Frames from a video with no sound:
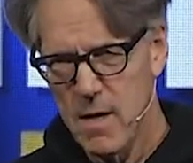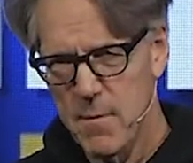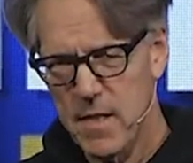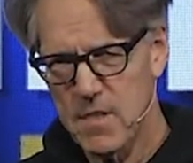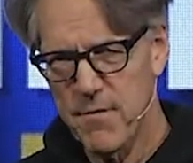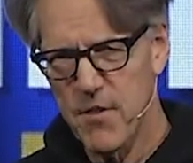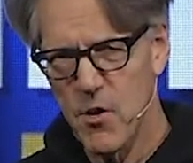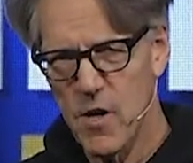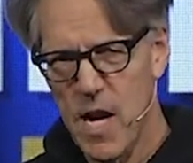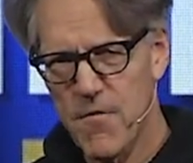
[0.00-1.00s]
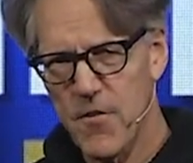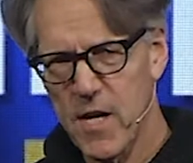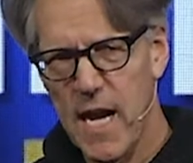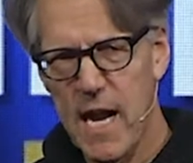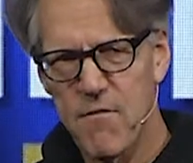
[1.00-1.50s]
Because even though God
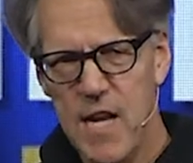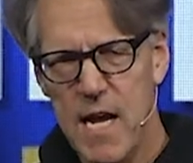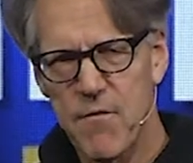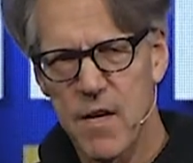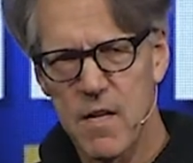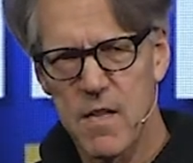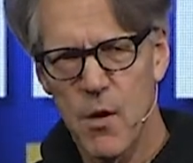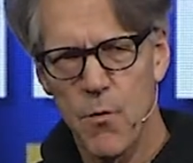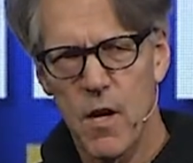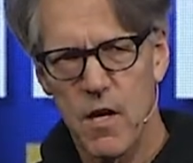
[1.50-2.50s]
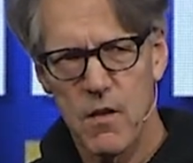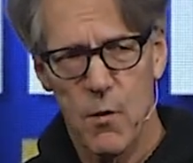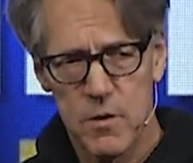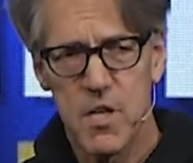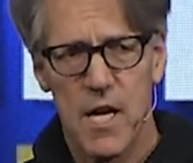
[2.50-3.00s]
forgave David, there, were a,
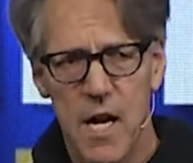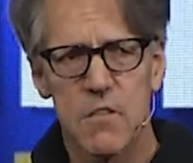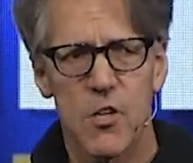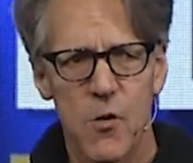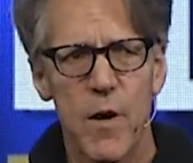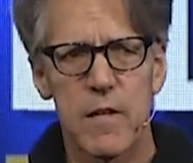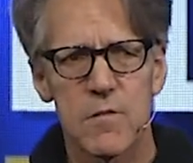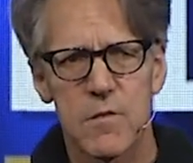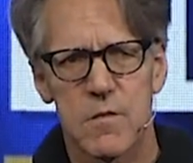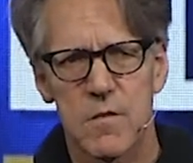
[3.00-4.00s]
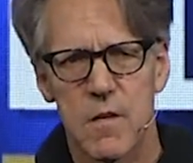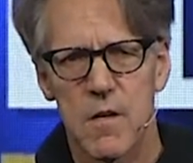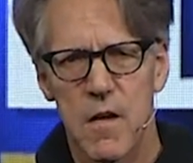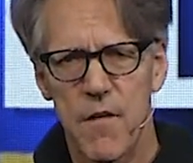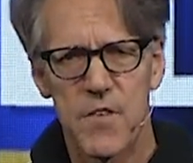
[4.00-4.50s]
there was a consequence
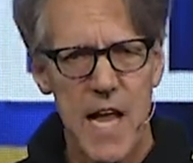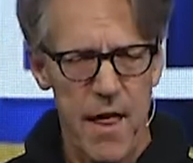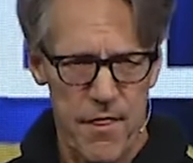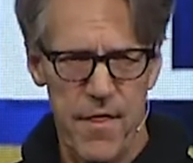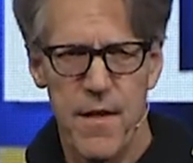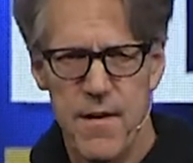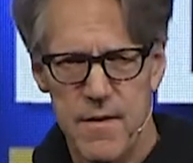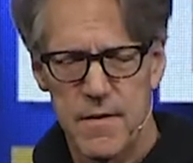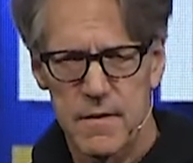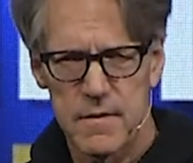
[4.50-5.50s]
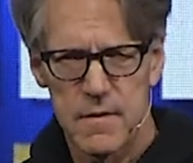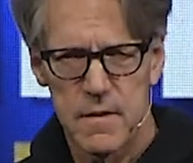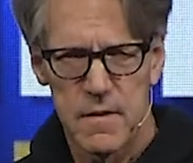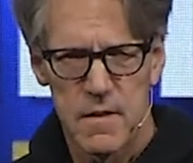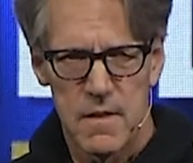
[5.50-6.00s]
of death.
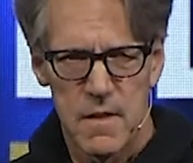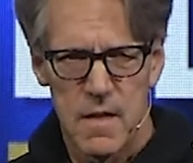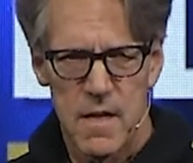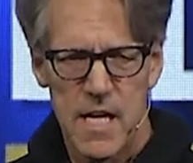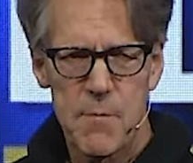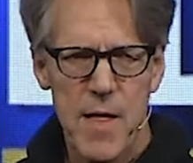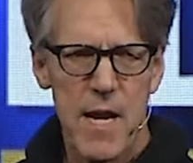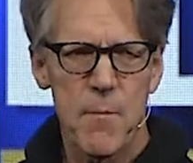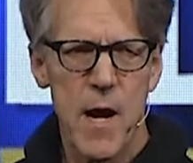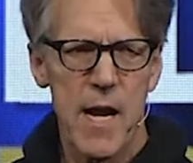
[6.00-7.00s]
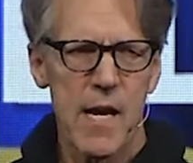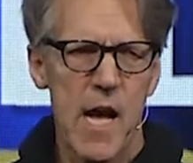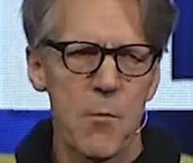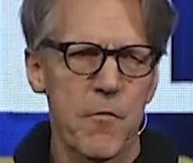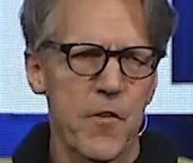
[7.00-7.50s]
Now keep that in mind.
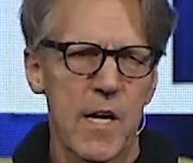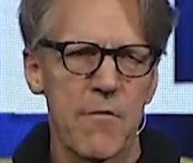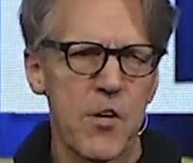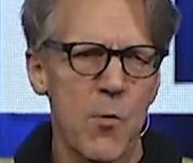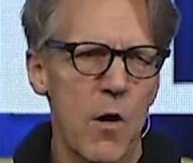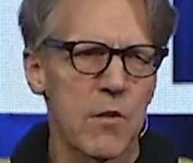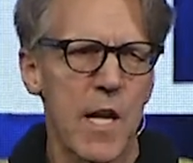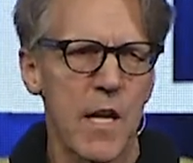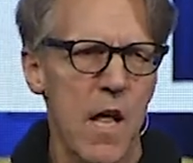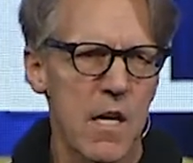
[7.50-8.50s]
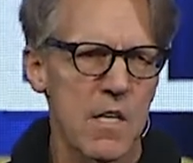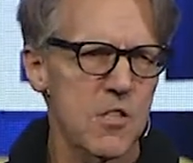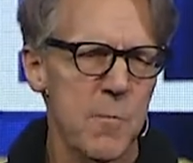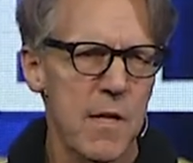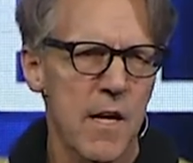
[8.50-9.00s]
God will forgive you all day long.
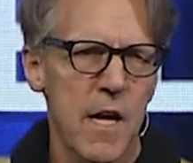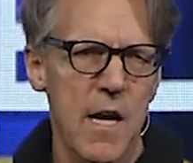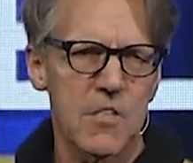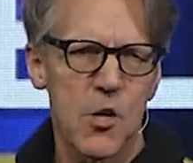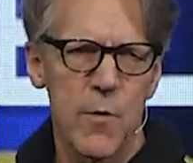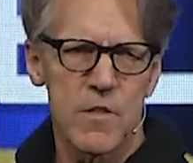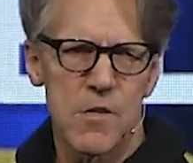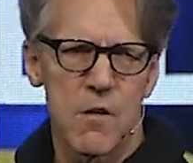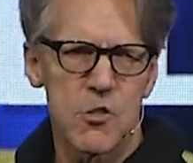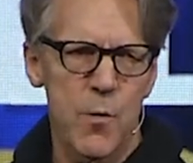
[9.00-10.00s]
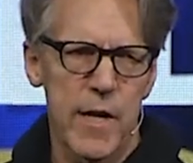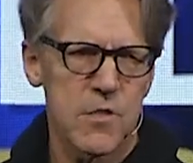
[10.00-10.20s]
Doesn't mean the consequence goes away.